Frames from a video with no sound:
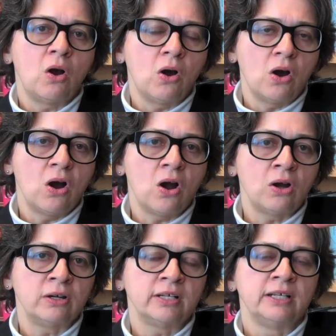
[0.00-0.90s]

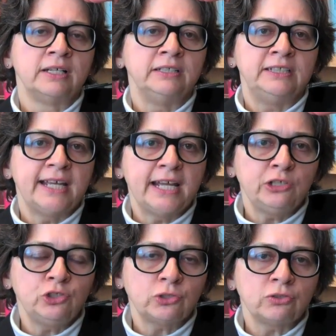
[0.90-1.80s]
are
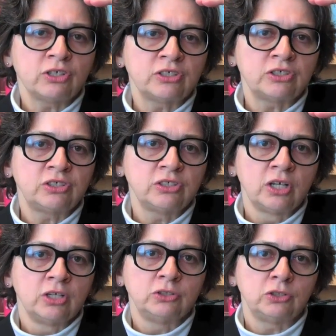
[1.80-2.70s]
dangerous
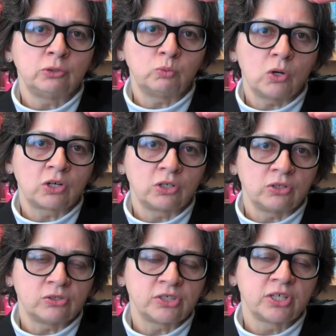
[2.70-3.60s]
to the
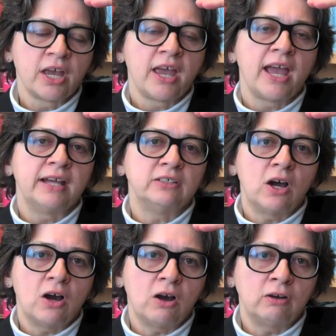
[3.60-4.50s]
workers and
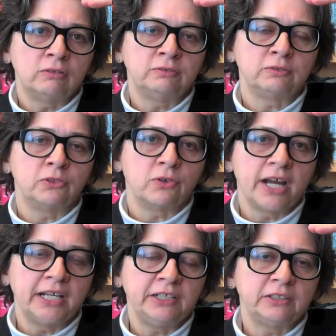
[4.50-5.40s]
of
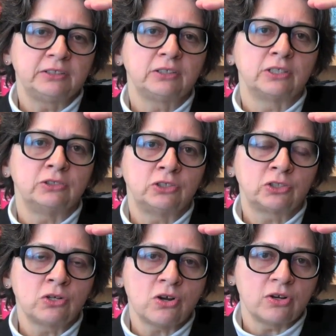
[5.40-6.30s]
great
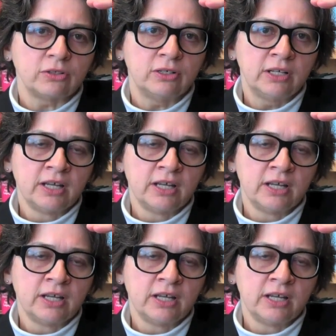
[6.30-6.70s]
concern.